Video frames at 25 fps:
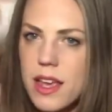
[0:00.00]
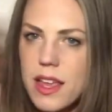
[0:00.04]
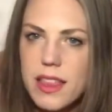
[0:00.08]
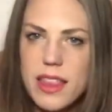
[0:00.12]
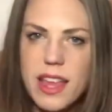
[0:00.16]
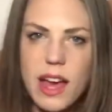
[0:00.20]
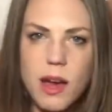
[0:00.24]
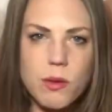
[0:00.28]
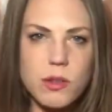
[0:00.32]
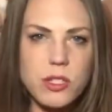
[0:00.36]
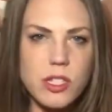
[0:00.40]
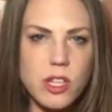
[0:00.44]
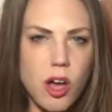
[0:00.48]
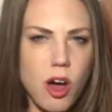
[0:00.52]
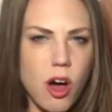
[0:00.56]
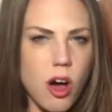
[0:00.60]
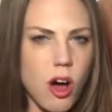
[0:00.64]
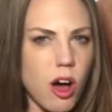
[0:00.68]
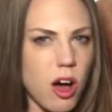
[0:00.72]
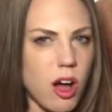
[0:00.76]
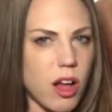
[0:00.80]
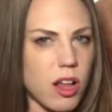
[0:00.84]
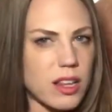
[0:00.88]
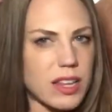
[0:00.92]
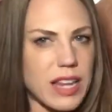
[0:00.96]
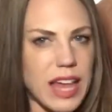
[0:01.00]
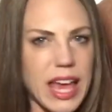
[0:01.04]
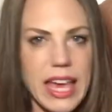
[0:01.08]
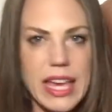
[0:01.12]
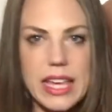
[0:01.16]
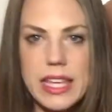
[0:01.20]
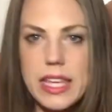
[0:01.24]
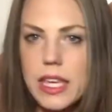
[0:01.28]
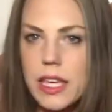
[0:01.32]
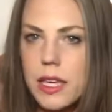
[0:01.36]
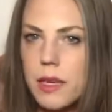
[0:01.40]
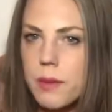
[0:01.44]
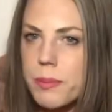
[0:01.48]
That was all
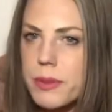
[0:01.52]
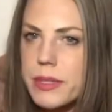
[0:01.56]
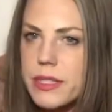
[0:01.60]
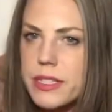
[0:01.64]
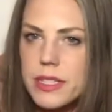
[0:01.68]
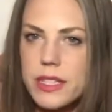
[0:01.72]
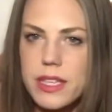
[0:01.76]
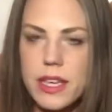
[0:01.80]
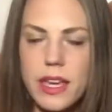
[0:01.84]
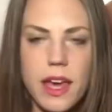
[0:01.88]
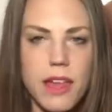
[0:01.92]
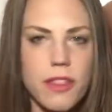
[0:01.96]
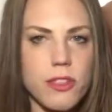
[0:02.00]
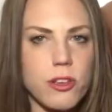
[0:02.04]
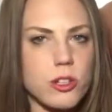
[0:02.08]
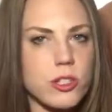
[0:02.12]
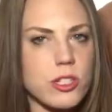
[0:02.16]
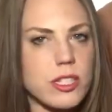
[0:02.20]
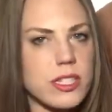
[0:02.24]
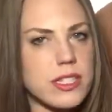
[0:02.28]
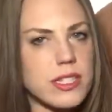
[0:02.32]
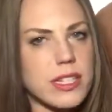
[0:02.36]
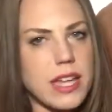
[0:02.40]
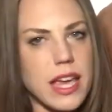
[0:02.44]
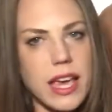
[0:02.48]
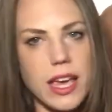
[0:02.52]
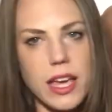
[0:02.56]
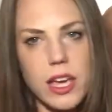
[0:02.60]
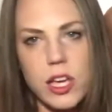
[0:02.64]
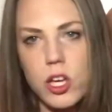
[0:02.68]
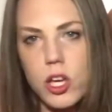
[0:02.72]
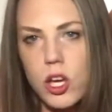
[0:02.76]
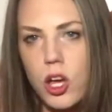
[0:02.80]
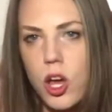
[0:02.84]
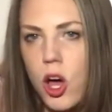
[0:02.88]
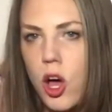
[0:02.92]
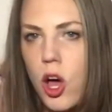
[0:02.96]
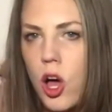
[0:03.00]
like keep it together, stay
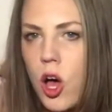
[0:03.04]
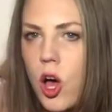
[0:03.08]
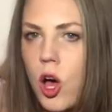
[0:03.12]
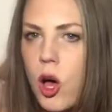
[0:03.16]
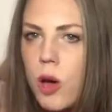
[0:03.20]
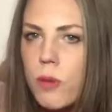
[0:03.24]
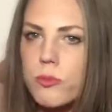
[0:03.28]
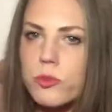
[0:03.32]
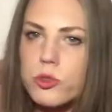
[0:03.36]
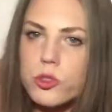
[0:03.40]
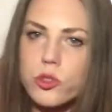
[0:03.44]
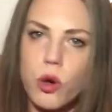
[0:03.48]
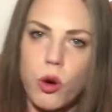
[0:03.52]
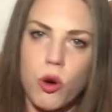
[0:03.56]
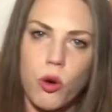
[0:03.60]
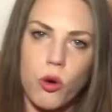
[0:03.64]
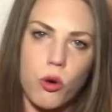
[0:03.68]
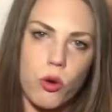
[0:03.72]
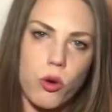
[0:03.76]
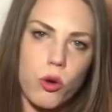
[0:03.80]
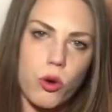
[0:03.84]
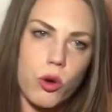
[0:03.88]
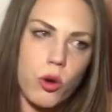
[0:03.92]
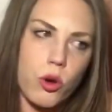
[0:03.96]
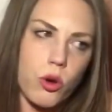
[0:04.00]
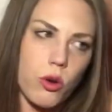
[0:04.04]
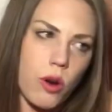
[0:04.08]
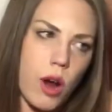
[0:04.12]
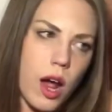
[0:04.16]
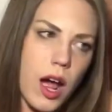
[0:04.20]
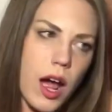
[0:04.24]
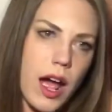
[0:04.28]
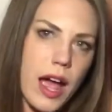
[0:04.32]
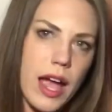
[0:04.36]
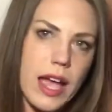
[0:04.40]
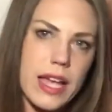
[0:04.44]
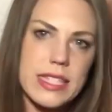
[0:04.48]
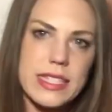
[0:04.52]
calm, don't
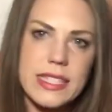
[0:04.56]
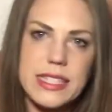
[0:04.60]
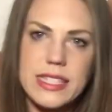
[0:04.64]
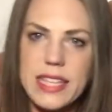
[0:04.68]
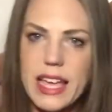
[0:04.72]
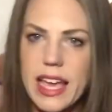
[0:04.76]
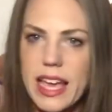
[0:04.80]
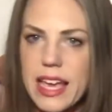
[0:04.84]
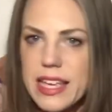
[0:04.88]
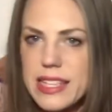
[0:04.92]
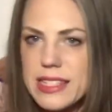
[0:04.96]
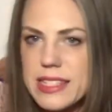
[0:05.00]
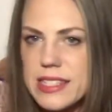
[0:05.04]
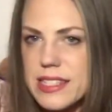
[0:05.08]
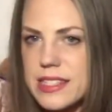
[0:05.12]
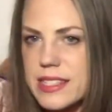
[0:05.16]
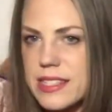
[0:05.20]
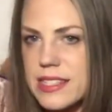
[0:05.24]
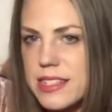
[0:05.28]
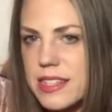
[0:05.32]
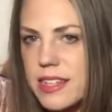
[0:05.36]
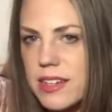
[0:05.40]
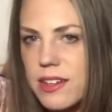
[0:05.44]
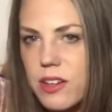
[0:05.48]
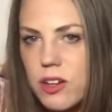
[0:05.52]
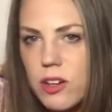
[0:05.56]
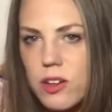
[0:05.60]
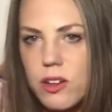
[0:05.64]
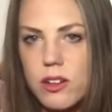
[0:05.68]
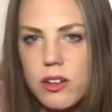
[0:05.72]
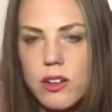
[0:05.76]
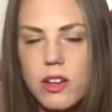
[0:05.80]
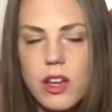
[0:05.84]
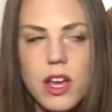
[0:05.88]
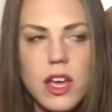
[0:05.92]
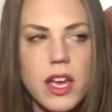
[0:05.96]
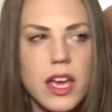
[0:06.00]
cry, stay still.